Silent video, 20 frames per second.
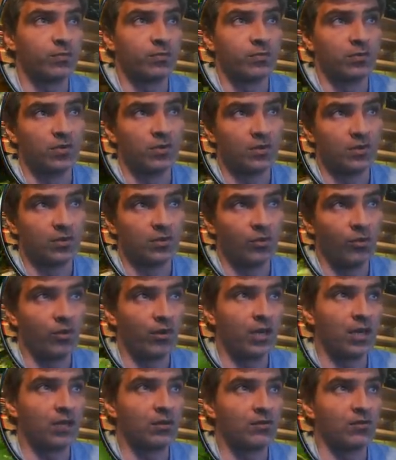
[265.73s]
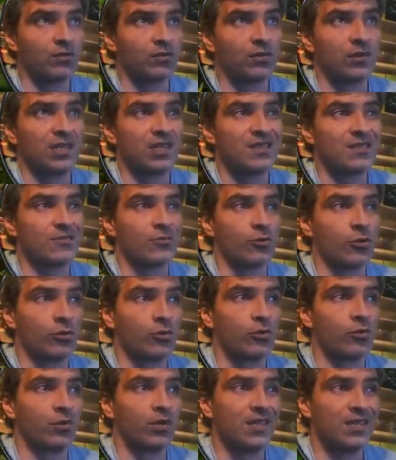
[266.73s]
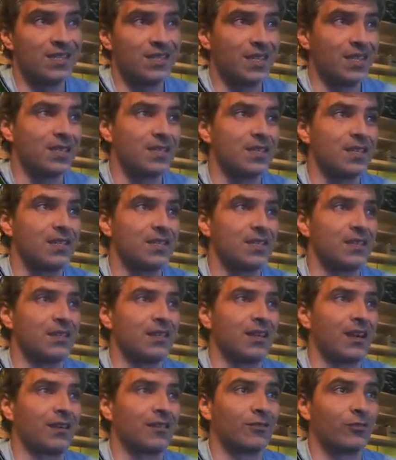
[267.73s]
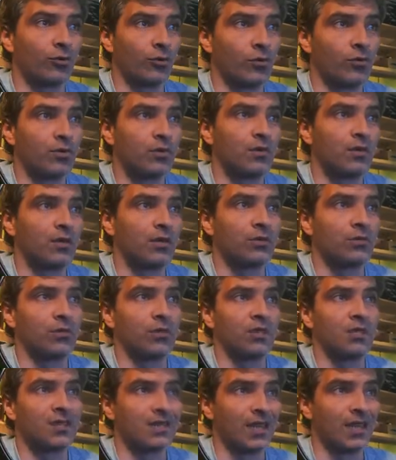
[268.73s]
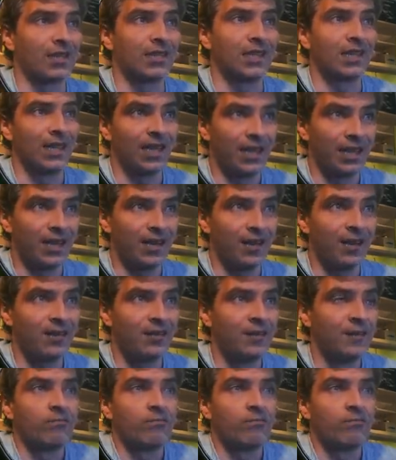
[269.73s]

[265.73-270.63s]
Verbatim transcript: uh, going to these solo instances and you are thrown into the starting area,